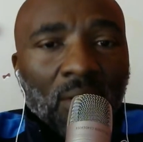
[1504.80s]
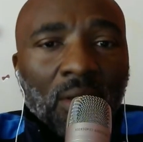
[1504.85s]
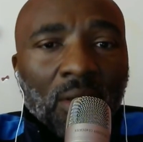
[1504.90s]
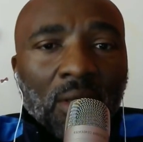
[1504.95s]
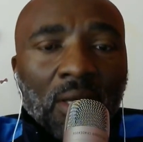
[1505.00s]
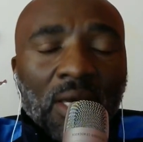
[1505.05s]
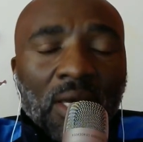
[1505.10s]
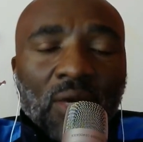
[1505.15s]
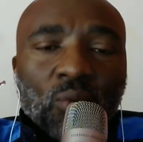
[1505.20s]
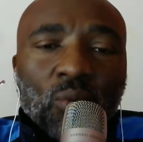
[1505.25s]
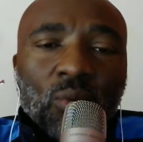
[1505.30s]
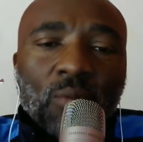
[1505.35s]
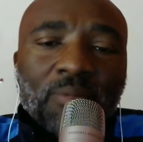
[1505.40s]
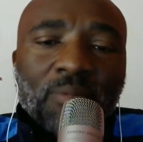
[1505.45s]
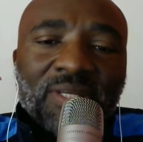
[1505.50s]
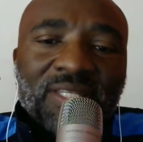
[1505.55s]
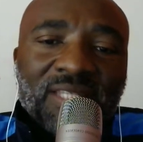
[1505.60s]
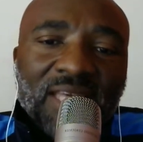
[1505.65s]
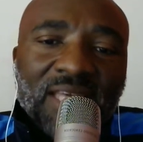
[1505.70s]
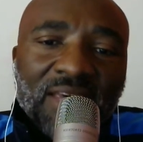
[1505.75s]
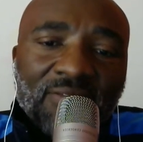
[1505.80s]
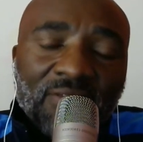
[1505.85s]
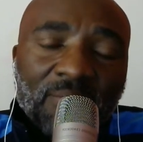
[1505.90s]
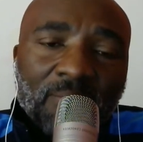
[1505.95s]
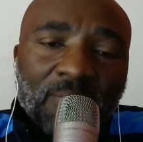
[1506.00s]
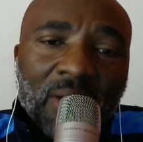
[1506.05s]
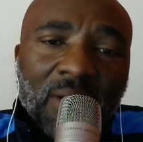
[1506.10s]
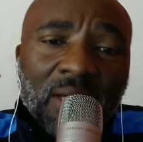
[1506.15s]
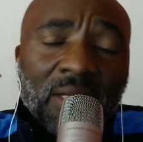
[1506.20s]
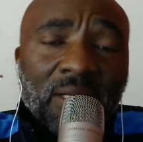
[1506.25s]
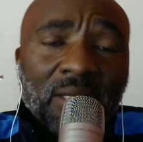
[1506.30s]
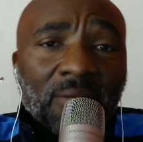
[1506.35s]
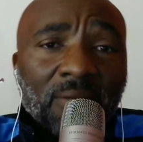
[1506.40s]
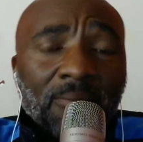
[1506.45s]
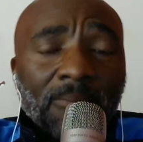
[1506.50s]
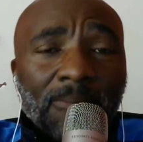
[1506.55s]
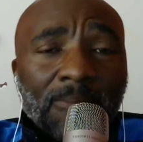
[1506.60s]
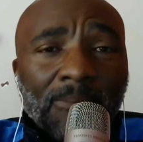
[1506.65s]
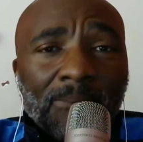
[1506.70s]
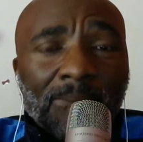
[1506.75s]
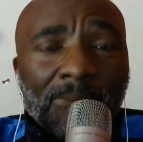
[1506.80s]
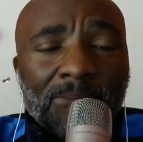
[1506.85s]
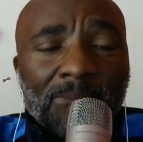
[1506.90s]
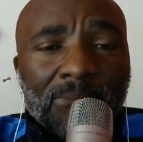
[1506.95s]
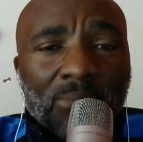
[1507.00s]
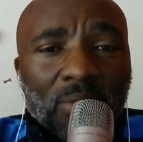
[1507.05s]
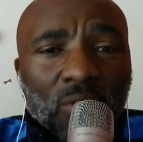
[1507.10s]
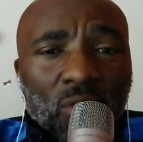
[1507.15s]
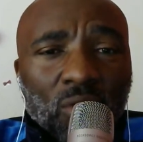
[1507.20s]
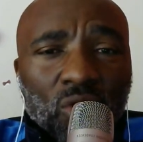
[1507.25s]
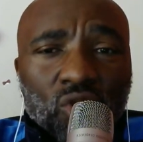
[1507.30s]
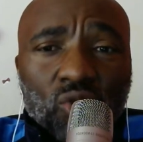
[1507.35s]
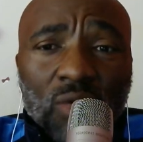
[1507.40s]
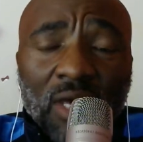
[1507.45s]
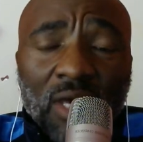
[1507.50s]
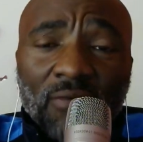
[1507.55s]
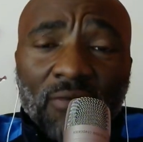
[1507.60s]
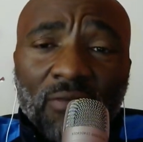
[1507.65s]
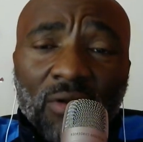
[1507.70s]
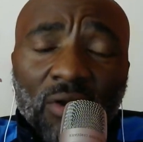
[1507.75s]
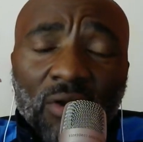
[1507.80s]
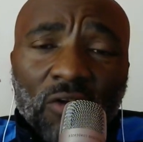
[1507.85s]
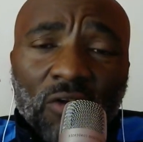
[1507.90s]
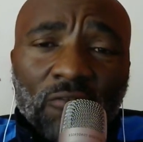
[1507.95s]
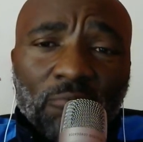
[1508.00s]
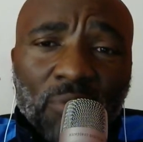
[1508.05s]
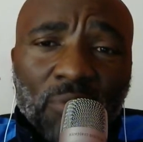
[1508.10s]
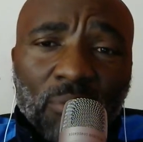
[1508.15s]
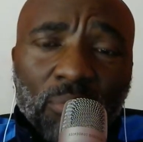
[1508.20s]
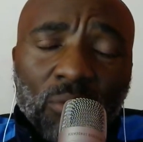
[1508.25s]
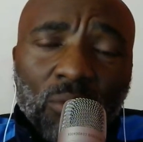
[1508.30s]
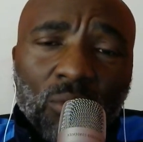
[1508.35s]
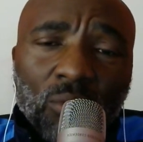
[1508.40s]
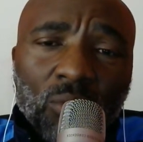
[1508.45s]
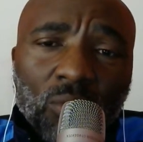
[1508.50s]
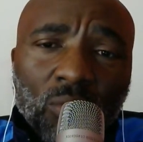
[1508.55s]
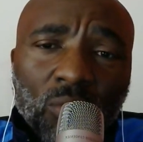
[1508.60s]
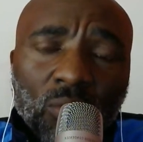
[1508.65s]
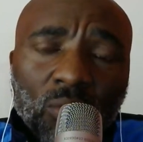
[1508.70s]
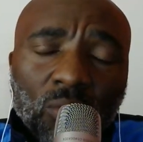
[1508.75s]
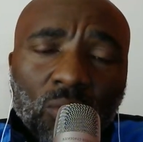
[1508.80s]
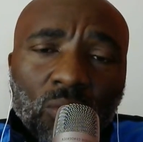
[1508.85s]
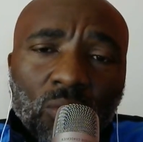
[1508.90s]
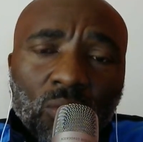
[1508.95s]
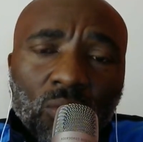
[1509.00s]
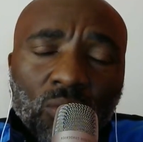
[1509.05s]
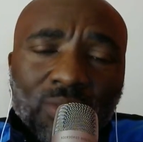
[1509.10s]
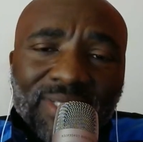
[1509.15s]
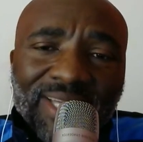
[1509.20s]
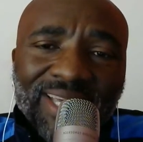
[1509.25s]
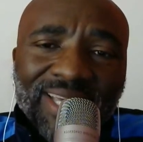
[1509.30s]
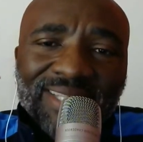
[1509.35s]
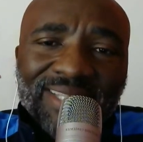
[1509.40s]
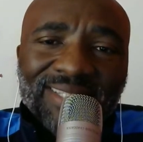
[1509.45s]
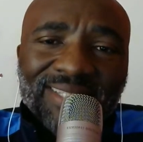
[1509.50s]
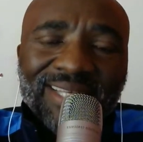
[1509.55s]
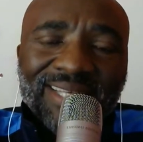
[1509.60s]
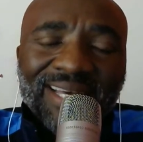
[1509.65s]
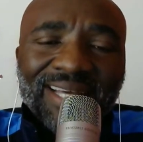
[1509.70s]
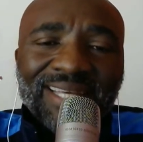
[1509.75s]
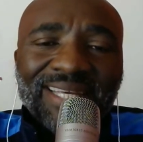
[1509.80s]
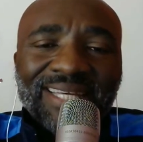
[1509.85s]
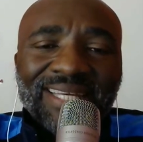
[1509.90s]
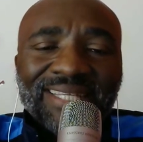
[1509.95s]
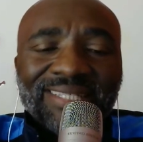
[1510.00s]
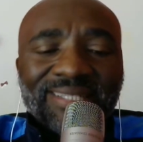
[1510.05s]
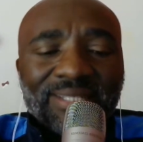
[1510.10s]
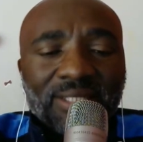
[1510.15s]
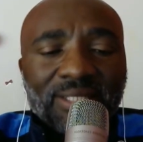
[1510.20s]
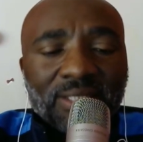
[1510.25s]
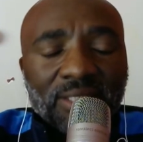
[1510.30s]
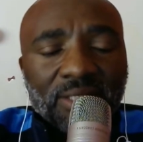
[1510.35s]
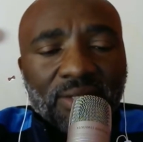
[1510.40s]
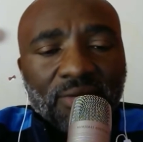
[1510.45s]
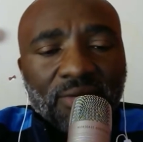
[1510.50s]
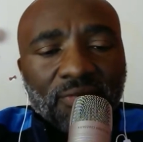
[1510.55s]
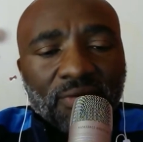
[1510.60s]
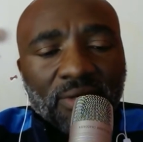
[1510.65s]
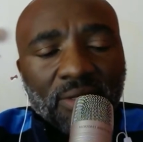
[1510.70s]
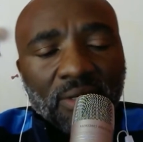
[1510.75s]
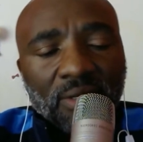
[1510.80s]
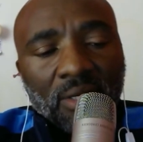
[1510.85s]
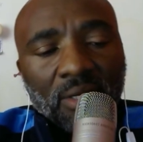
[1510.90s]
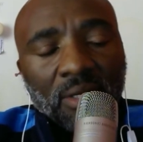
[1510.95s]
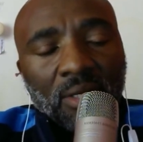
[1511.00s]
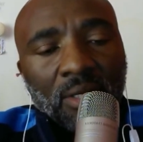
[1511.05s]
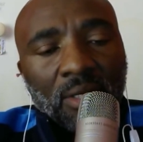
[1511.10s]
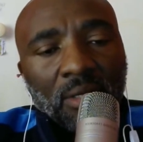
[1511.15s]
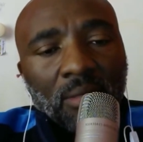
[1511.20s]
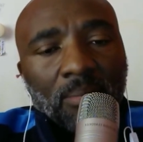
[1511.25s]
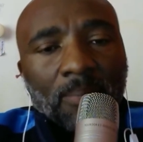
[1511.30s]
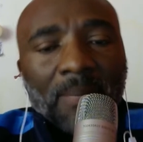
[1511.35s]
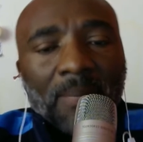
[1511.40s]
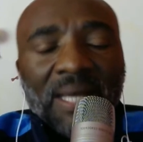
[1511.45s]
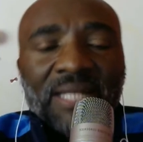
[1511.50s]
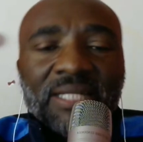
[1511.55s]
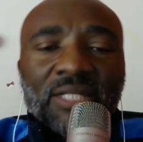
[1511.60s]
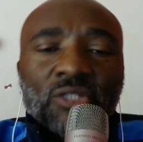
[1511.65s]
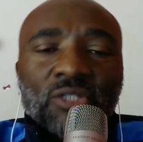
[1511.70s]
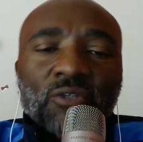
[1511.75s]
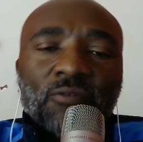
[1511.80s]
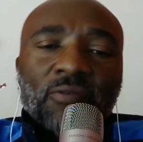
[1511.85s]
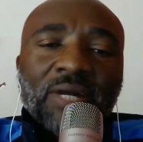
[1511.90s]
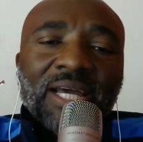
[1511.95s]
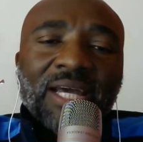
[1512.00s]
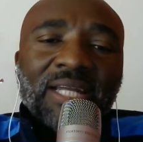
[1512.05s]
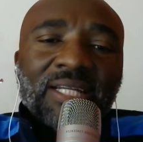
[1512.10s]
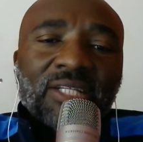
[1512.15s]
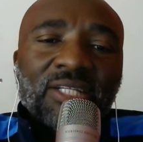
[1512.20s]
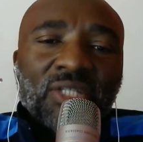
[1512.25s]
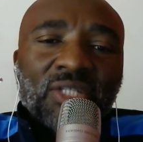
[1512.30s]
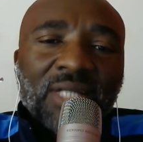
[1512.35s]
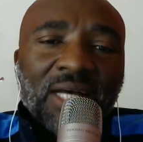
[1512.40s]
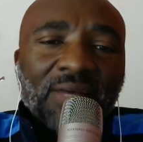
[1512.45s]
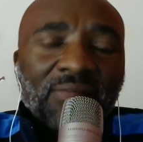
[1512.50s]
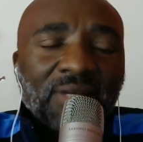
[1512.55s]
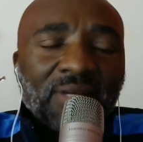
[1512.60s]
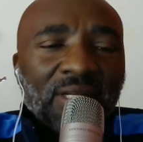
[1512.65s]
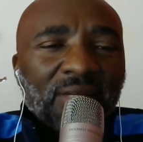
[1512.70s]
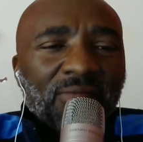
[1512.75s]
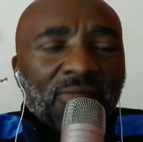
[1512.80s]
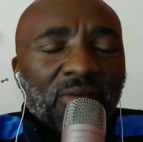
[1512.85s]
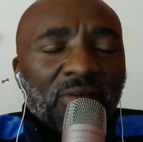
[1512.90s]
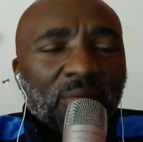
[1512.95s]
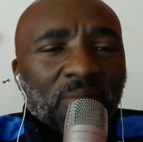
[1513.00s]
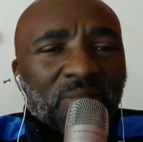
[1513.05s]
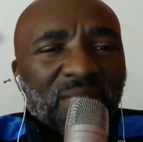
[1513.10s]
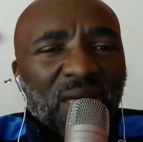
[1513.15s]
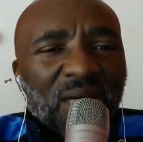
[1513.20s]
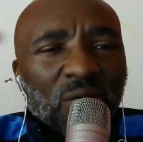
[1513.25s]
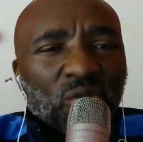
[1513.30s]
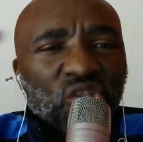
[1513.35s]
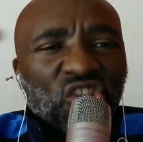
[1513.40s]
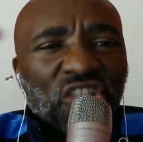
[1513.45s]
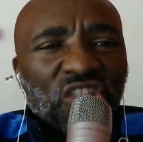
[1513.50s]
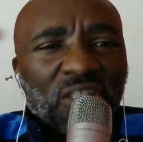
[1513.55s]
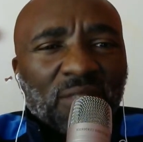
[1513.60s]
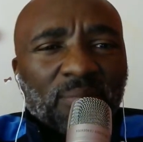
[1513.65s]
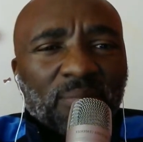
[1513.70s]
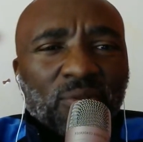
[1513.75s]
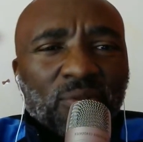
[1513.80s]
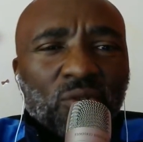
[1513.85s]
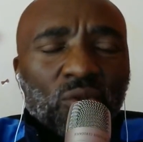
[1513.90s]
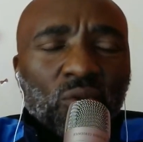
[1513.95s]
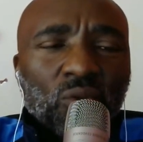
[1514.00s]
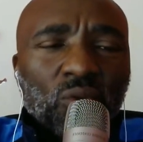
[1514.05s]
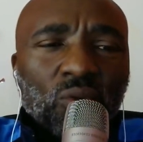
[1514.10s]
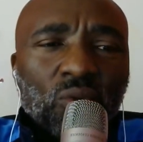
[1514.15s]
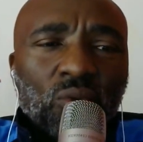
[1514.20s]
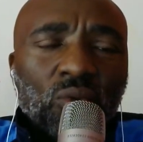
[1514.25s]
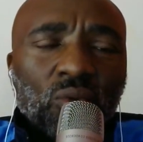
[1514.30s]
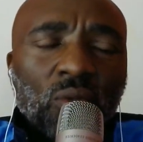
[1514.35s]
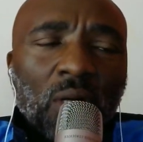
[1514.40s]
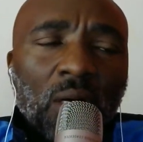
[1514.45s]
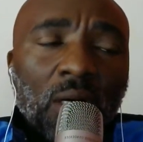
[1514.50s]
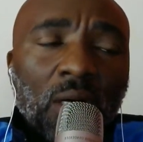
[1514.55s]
And we'll be saving money because you have a lot of people who takes their kids each and every Monday to Friday, traveling from townships to